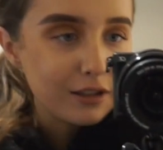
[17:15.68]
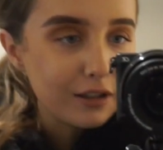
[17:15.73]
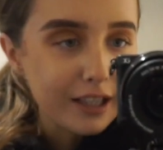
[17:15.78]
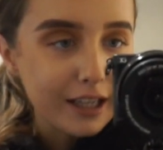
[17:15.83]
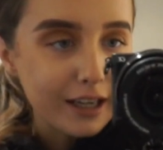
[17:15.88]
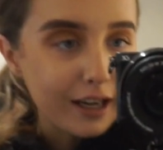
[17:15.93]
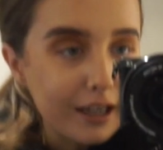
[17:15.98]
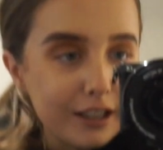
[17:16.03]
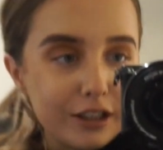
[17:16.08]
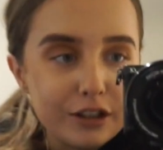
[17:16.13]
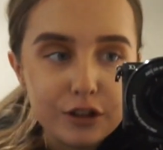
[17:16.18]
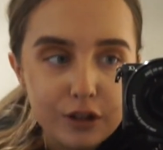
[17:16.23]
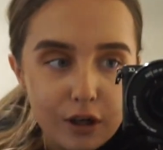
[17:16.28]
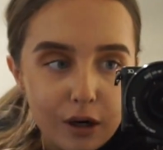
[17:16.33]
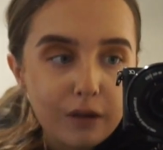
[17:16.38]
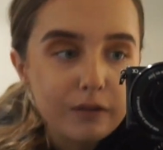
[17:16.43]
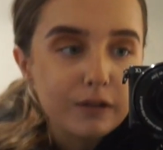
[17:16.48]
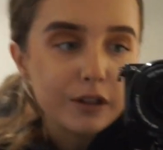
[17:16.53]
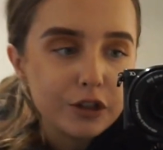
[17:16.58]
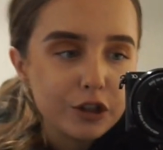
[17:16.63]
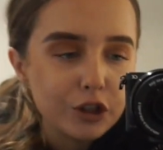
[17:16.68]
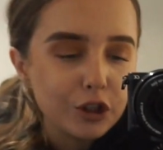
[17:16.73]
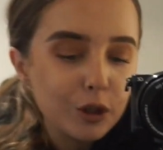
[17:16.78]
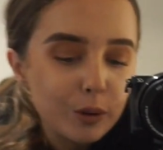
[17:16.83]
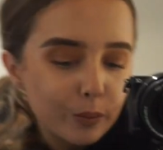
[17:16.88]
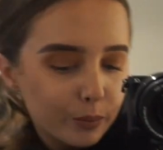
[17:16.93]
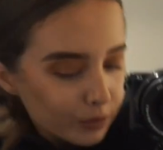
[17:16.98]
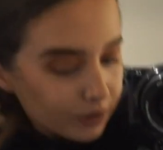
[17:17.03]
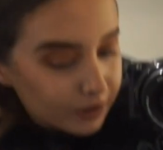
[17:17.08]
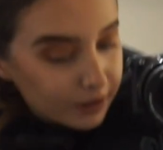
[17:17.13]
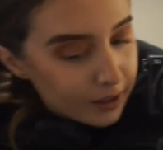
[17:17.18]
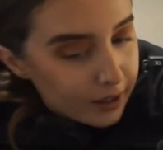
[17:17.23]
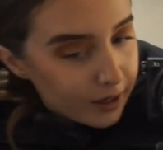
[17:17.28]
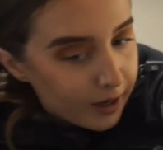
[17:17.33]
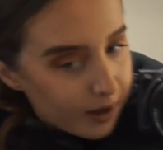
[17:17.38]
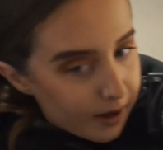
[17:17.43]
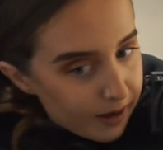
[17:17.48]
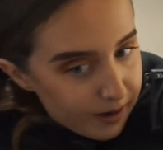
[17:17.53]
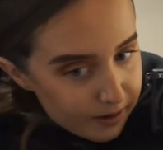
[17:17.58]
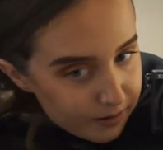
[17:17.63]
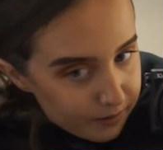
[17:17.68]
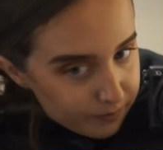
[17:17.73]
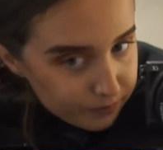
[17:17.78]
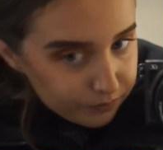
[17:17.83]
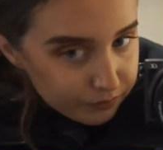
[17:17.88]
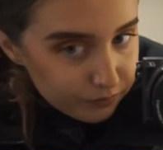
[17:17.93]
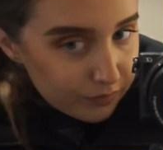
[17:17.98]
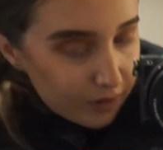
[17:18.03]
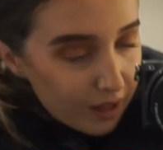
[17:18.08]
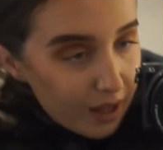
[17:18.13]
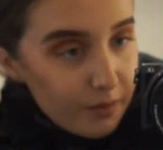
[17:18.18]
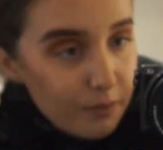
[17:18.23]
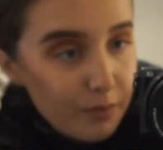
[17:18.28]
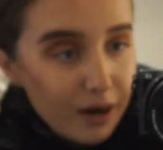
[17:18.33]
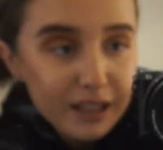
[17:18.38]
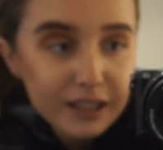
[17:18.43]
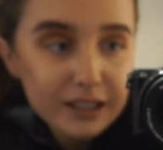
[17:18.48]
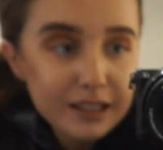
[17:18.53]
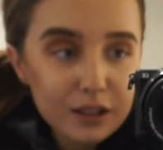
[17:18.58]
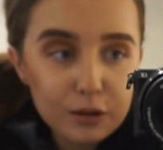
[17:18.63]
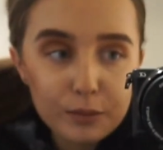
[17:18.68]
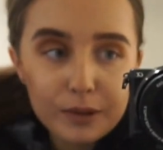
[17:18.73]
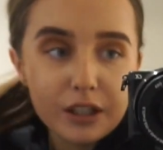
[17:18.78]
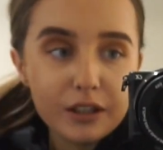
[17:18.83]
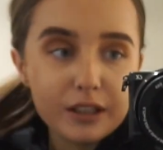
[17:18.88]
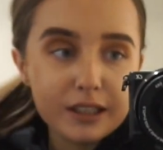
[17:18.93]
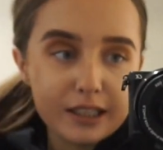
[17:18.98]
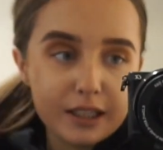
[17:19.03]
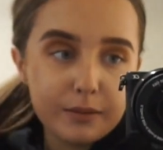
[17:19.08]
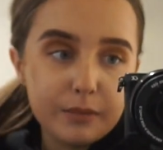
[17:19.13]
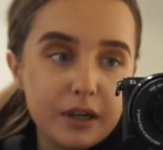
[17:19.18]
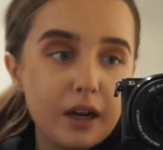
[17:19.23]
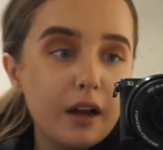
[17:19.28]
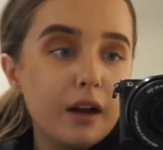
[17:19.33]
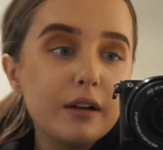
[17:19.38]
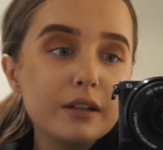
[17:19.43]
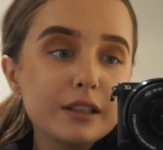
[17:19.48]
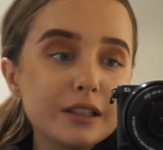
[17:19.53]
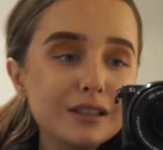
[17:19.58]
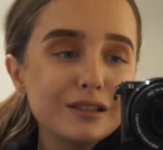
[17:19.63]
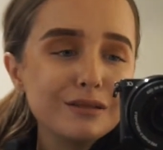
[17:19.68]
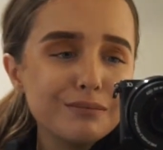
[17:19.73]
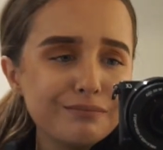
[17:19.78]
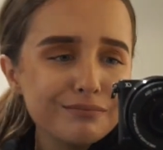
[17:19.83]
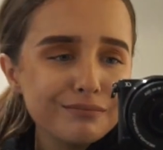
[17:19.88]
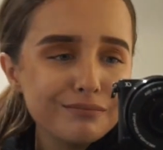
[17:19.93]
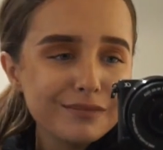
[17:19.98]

looking like a Zara dupe. They might still be doing similar. They